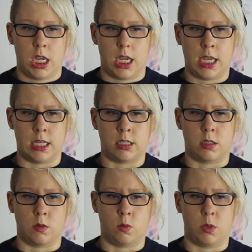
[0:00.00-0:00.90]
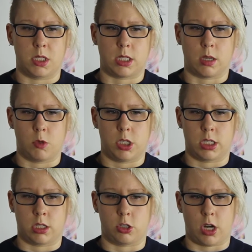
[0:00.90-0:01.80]
is when someone
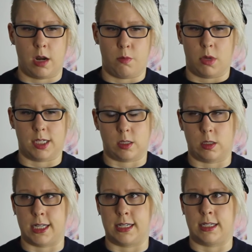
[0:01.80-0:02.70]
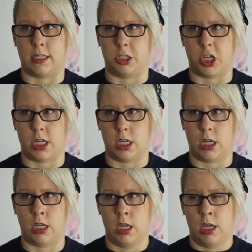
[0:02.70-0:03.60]
doesn't try to muscle in an agenda,
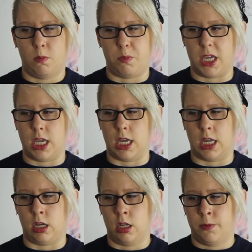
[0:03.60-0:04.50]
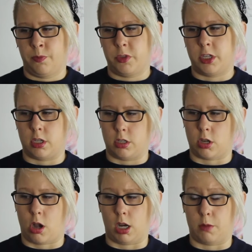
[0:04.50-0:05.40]
be it to
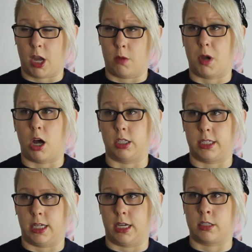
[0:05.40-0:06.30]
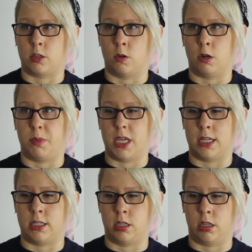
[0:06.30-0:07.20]
talk about politics or be
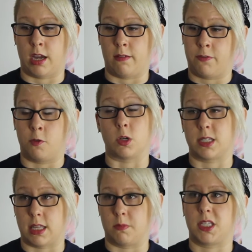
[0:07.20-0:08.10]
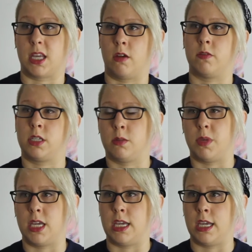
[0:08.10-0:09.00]
it to like force themselves to
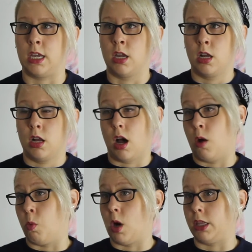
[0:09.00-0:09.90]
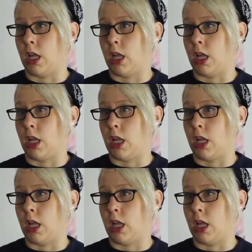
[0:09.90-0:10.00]
be a one